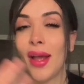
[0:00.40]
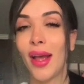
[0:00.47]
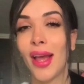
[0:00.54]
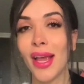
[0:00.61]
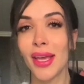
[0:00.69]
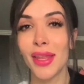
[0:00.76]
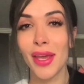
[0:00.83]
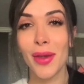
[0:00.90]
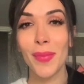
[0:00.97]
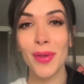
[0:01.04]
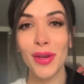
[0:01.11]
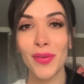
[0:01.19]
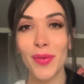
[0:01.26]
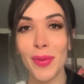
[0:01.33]
Hey there,
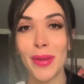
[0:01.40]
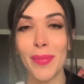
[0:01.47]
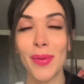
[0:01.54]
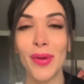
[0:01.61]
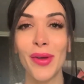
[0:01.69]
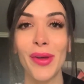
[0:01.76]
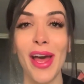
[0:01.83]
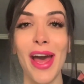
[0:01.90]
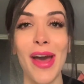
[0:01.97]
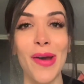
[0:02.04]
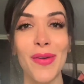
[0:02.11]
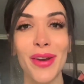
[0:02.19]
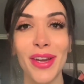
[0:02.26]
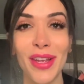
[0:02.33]
beautiful people. How
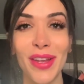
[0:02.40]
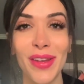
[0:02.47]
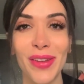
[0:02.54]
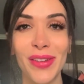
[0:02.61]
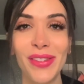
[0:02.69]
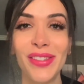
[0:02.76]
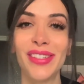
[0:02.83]
are you?